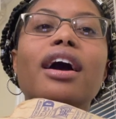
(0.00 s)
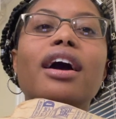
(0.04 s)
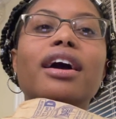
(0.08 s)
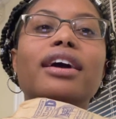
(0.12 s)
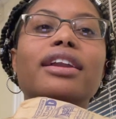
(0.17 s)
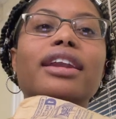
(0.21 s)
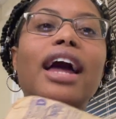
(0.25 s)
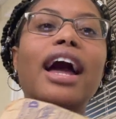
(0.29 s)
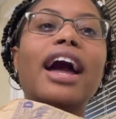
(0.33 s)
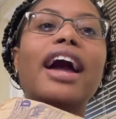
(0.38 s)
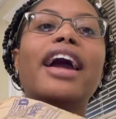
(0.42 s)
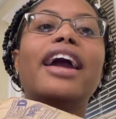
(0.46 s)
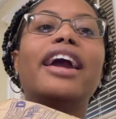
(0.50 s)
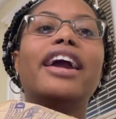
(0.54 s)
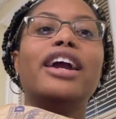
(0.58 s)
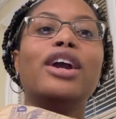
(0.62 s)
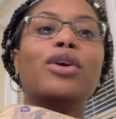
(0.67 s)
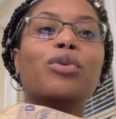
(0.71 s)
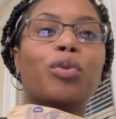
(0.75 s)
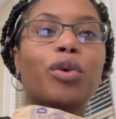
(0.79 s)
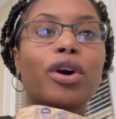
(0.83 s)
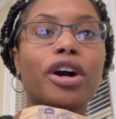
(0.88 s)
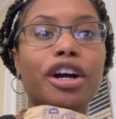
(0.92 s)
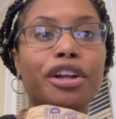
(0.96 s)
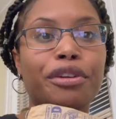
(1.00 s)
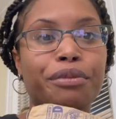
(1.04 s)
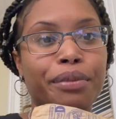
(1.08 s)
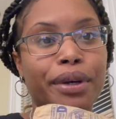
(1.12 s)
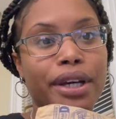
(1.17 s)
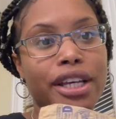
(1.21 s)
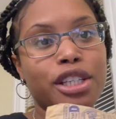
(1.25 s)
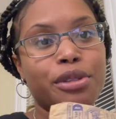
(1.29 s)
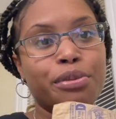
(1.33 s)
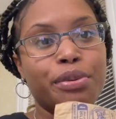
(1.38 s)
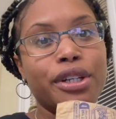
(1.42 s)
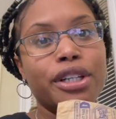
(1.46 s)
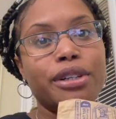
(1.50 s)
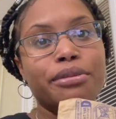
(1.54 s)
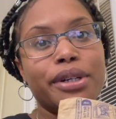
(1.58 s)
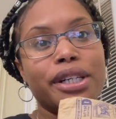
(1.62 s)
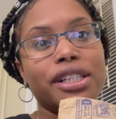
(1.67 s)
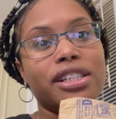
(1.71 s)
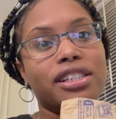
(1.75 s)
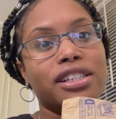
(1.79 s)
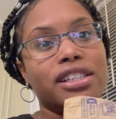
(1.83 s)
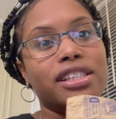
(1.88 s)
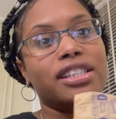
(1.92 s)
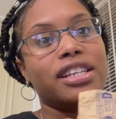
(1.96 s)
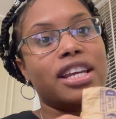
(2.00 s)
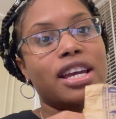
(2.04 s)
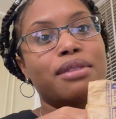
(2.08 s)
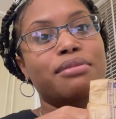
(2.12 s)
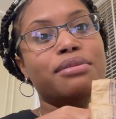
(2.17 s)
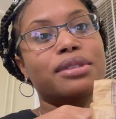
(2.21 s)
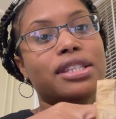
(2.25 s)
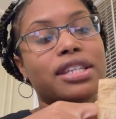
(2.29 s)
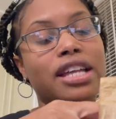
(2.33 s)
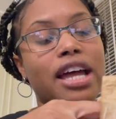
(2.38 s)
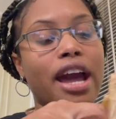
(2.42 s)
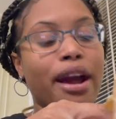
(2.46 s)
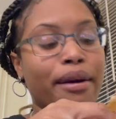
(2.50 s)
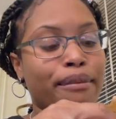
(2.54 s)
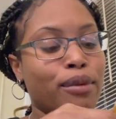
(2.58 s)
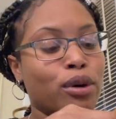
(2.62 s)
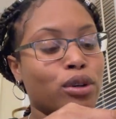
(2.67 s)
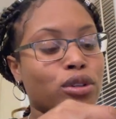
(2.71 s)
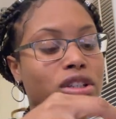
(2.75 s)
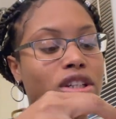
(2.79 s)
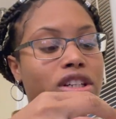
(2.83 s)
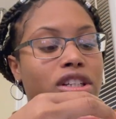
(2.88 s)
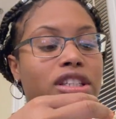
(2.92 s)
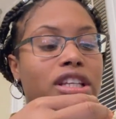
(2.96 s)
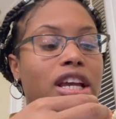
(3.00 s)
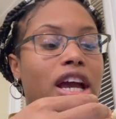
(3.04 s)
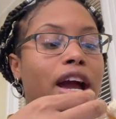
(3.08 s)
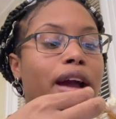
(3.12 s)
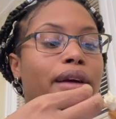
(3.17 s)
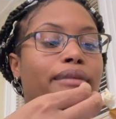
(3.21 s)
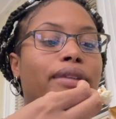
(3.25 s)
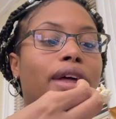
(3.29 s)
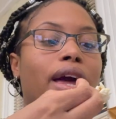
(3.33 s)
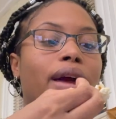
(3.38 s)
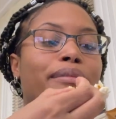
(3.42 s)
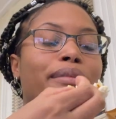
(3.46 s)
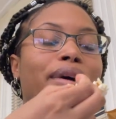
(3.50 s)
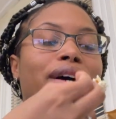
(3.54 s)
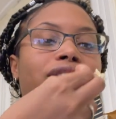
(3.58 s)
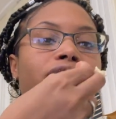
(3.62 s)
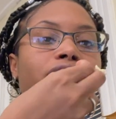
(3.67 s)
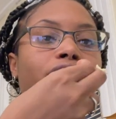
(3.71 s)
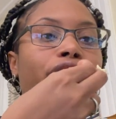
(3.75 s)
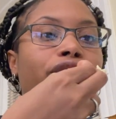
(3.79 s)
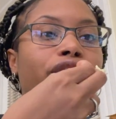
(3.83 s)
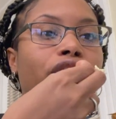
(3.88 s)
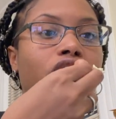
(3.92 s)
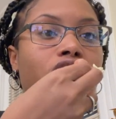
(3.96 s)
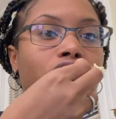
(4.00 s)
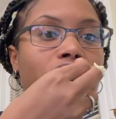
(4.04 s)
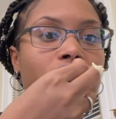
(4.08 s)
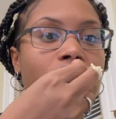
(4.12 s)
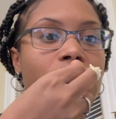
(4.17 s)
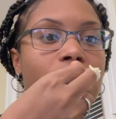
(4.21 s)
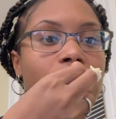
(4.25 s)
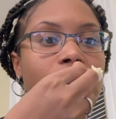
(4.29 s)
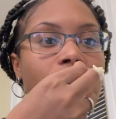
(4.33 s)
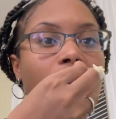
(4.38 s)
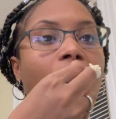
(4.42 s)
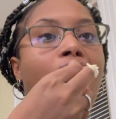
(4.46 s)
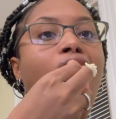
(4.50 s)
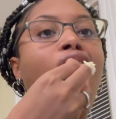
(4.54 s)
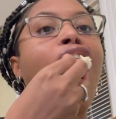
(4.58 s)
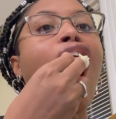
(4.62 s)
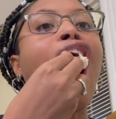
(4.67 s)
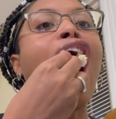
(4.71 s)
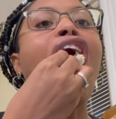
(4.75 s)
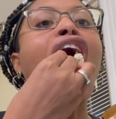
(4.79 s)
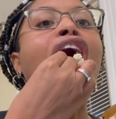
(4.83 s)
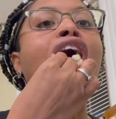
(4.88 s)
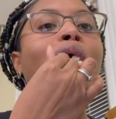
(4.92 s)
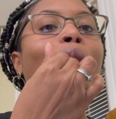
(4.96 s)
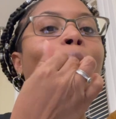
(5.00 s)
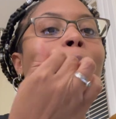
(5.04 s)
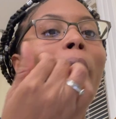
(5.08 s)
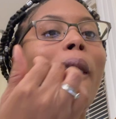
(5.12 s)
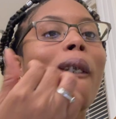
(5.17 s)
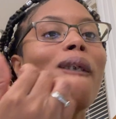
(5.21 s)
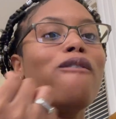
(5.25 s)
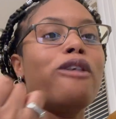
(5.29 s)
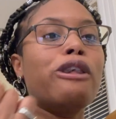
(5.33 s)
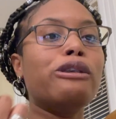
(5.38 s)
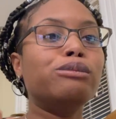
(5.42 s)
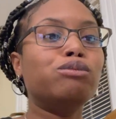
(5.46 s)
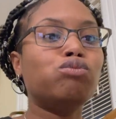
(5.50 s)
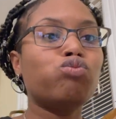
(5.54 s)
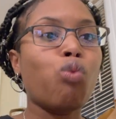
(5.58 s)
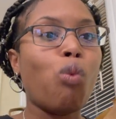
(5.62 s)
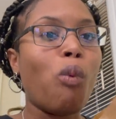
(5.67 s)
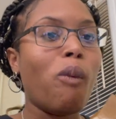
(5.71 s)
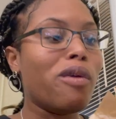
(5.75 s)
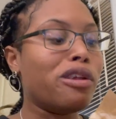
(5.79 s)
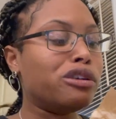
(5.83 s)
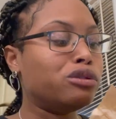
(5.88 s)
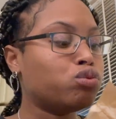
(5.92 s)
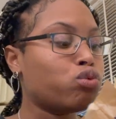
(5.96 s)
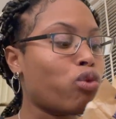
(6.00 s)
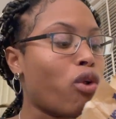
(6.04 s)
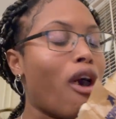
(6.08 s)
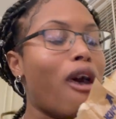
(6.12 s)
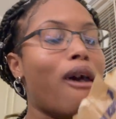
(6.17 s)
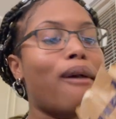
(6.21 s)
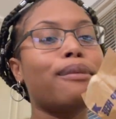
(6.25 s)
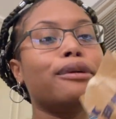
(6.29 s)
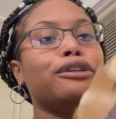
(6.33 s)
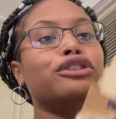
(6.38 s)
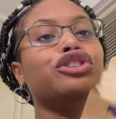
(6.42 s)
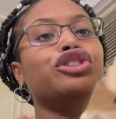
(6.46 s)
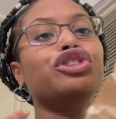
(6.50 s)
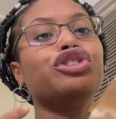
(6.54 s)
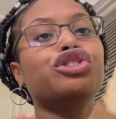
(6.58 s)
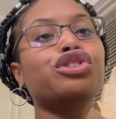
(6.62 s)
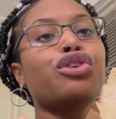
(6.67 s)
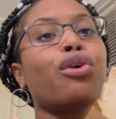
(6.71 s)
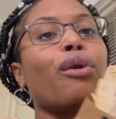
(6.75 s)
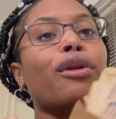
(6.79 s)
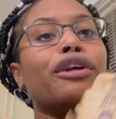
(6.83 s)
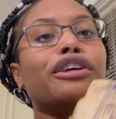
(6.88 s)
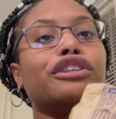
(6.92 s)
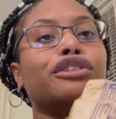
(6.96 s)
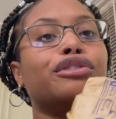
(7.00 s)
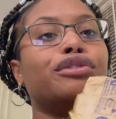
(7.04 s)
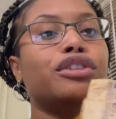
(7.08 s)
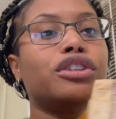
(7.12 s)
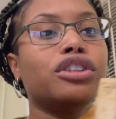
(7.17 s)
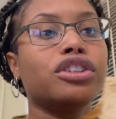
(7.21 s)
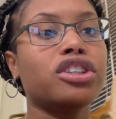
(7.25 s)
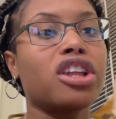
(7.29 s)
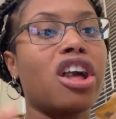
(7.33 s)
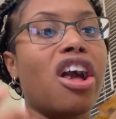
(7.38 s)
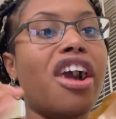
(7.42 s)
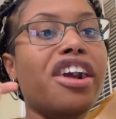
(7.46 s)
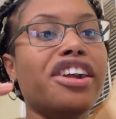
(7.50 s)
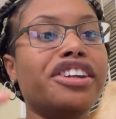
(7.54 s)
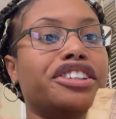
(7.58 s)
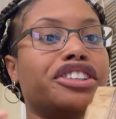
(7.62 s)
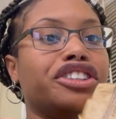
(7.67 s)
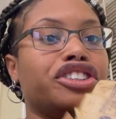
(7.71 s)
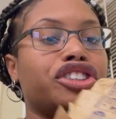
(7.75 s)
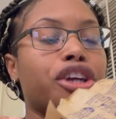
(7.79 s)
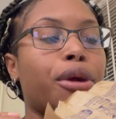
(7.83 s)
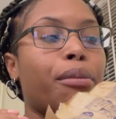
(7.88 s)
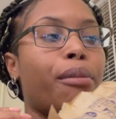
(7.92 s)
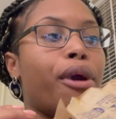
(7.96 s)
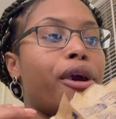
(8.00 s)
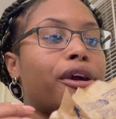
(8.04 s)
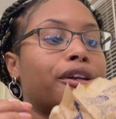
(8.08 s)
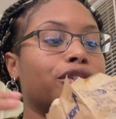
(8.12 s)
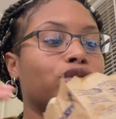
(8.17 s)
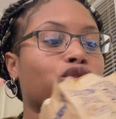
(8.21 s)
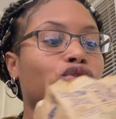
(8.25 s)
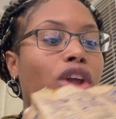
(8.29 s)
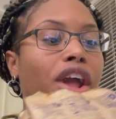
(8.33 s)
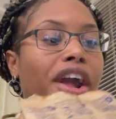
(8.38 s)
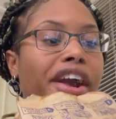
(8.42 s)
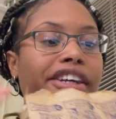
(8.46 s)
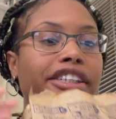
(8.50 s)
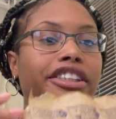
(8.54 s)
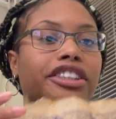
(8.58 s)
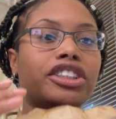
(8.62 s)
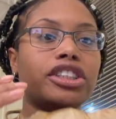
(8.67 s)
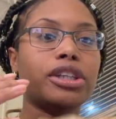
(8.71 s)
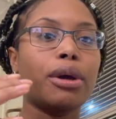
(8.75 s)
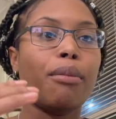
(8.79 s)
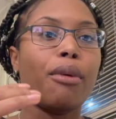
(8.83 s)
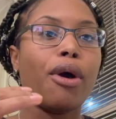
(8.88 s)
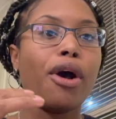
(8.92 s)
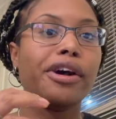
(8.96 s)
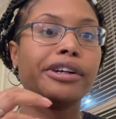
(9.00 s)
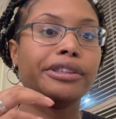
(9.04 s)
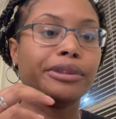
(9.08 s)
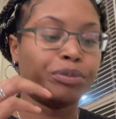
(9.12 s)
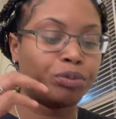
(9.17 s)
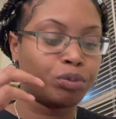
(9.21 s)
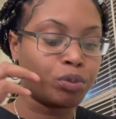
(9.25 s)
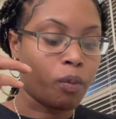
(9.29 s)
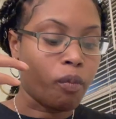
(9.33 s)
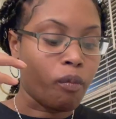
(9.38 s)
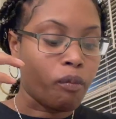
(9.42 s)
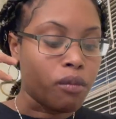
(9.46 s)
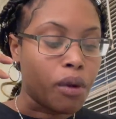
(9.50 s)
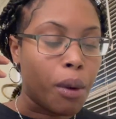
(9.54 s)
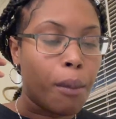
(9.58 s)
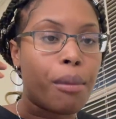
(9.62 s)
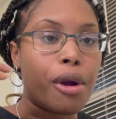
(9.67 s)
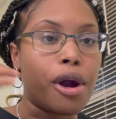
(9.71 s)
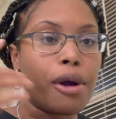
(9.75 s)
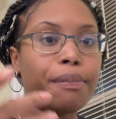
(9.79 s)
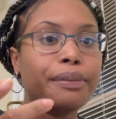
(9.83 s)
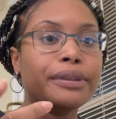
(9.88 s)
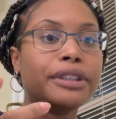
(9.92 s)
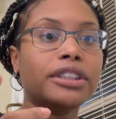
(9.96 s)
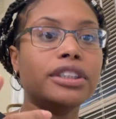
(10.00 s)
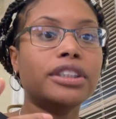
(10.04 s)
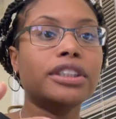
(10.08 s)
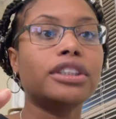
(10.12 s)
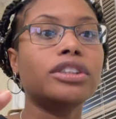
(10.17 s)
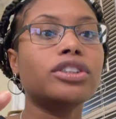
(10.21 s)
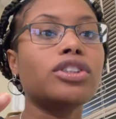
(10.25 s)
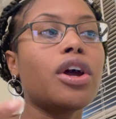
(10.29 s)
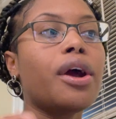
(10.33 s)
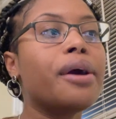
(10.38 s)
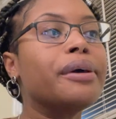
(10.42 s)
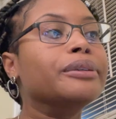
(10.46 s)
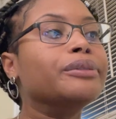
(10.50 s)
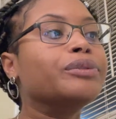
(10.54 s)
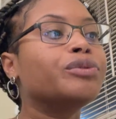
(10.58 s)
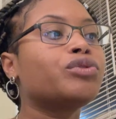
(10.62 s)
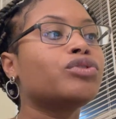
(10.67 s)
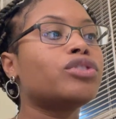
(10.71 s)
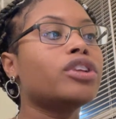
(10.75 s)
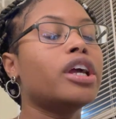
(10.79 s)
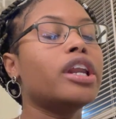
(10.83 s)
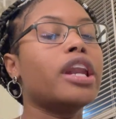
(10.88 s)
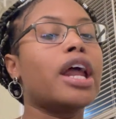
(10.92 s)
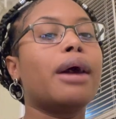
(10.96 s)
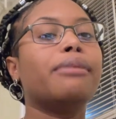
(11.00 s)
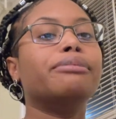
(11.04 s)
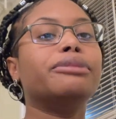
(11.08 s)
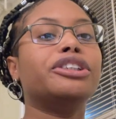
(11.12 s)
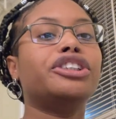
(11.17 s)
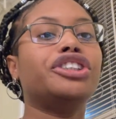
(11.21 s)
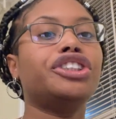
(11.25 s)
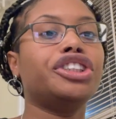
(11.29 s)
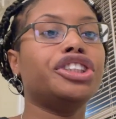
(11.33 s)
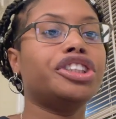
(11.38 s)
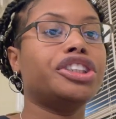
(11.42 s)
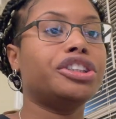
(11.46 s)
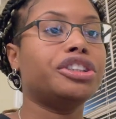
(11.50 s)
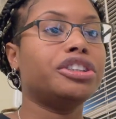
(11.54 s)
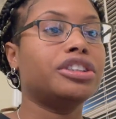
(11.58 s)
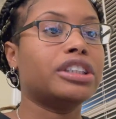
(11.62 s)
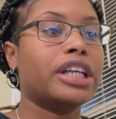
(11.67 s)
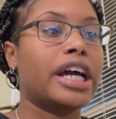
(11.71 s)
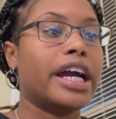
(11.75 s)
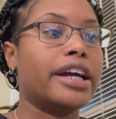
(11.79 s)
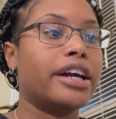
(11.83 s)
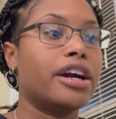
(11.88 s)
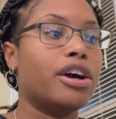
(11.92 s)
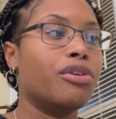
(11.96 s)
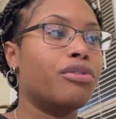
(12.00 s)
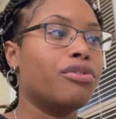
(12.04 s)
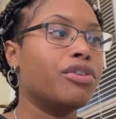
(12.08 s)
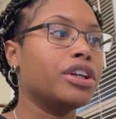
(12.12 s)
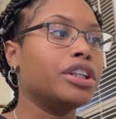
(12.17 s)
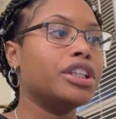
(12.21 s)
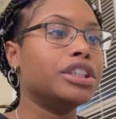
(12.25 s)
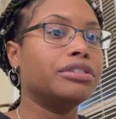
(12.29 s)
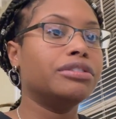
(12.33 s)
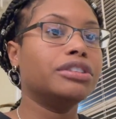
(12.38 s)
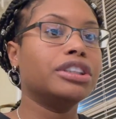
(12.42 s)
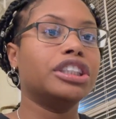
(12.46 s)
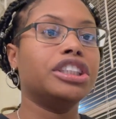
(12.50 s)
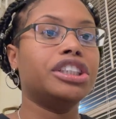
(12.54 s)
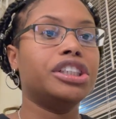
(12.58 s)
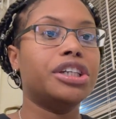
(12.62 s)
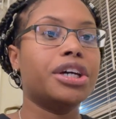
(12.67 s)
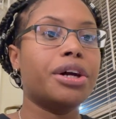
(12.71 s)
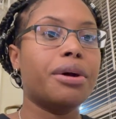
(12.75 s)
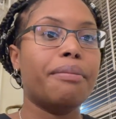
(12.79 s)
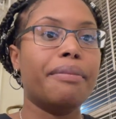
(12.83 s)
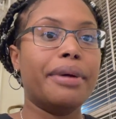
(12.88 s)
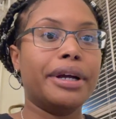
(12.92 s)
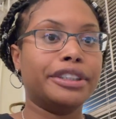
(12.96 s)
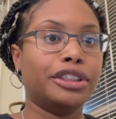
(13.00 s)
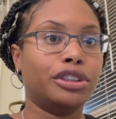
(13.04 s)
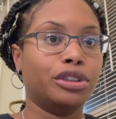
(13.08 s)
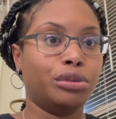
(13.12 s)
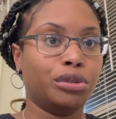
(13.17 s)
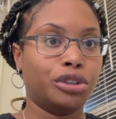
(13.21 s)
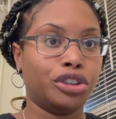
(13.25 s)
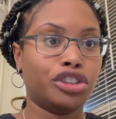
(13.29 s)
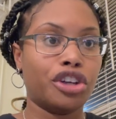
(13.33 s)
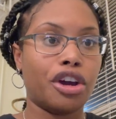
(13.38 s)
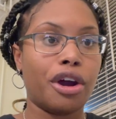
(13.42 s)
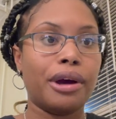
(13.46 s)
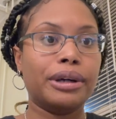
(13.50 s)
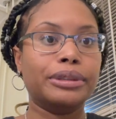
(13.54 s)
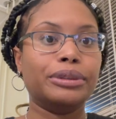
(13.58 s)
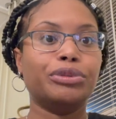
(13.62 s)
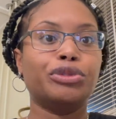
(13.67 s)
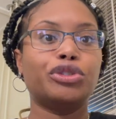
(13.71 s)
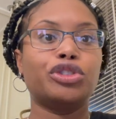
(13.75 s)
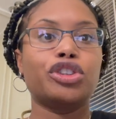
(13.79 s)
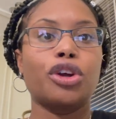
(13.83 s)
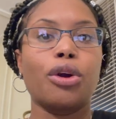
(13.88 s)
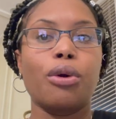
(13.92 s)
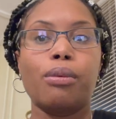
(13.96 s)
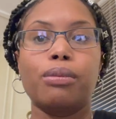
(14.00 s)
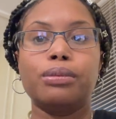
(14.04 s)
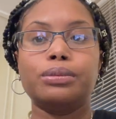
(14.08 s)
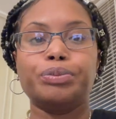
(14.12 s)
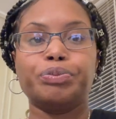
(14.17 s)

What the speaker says: not A1, but it's pretty much the same snack most of the time, like my sunflower seeds. But I'm gonna just do this for the ASMR purposes. Then I'm gonna share like a really, really good message with y'all. So